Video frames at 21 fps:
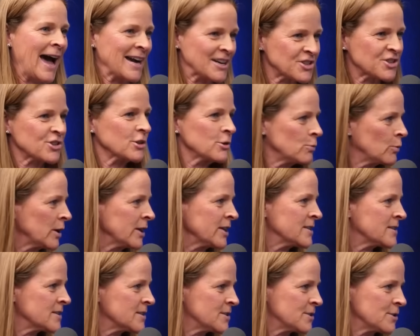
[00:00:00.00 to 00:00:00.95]
actually
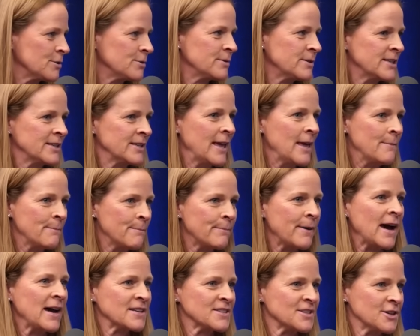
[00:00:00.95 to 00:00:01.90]
wanted to do and
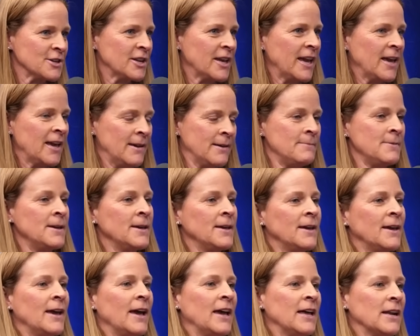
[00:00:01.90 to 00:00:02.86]
impact our game
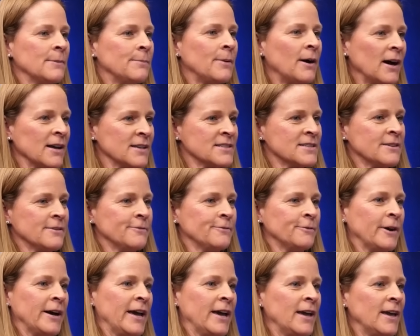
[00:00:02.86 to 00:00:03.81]
in a
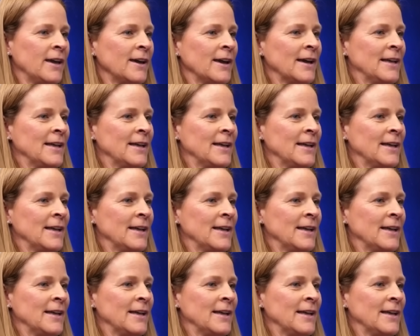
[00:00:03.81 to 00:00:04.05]
positive way.